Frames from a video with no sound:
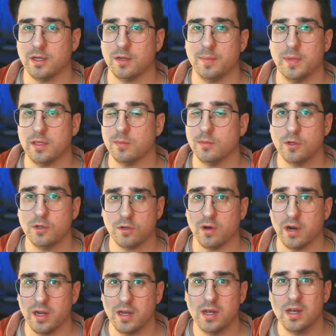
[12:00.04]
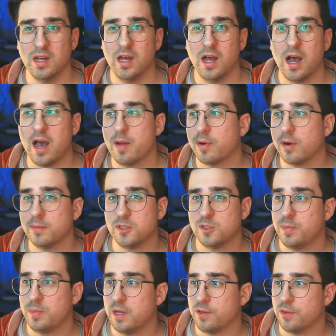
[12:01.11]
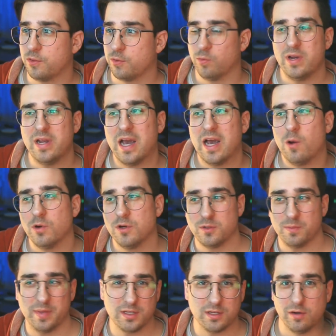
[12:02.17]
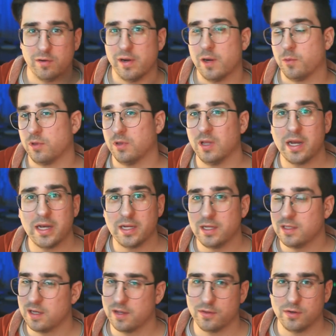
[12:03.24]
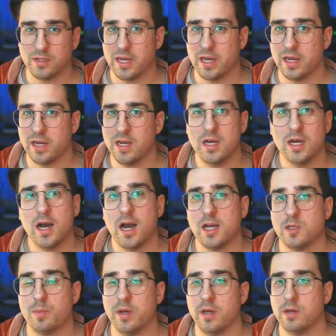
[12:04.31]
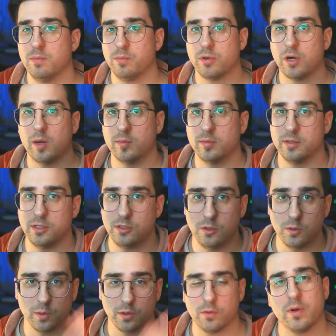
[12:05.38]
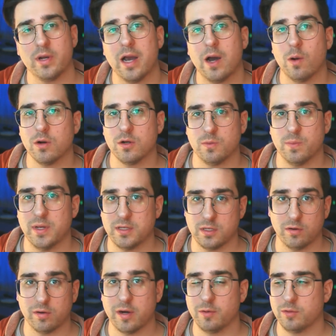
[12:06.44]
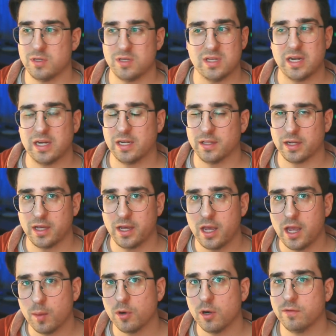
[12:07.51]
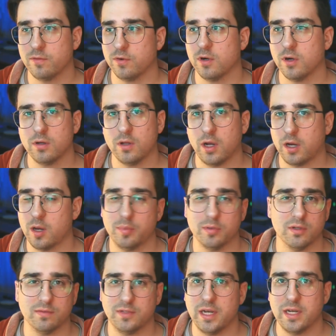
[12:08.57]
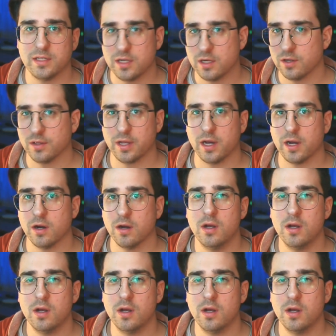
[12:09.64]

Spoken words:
to make them look great. I probably spent 3 hours messing around with lighting the other day. I spent probably 2 or 3 hours messing around with the setting on the camera for a couple of days here and there.